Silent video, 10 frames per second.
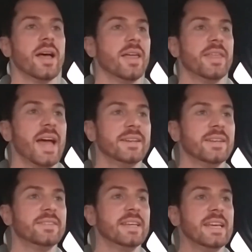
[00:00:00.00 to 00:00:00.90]
that
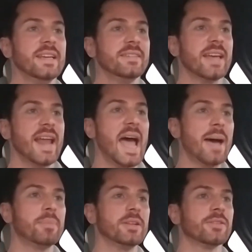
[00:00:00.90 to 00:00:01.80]
disease that
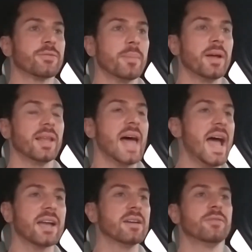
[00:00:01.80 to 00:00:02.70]
happens from a
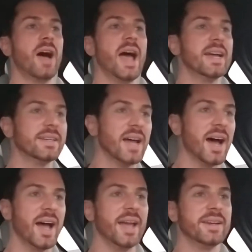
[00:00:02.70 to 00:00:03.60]
lack of
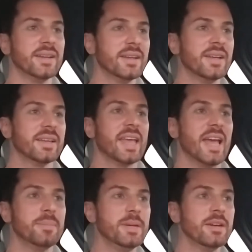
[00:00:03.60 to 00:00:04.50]
iodine
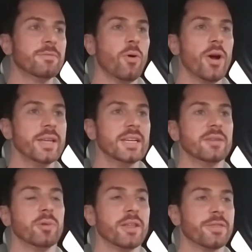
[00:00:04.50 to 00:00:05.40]
can be
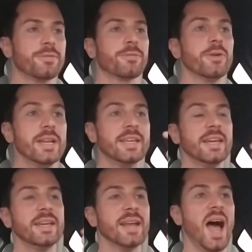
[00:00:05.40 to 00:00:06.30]
avoided with
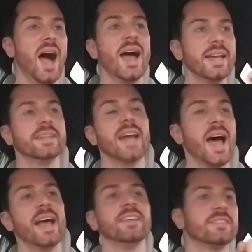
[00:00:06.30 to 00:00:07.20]
freaking
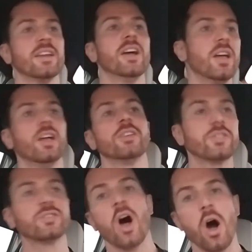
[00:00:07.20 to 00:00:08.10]
iodized
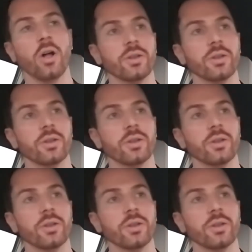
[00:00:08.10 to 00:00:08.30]
salt.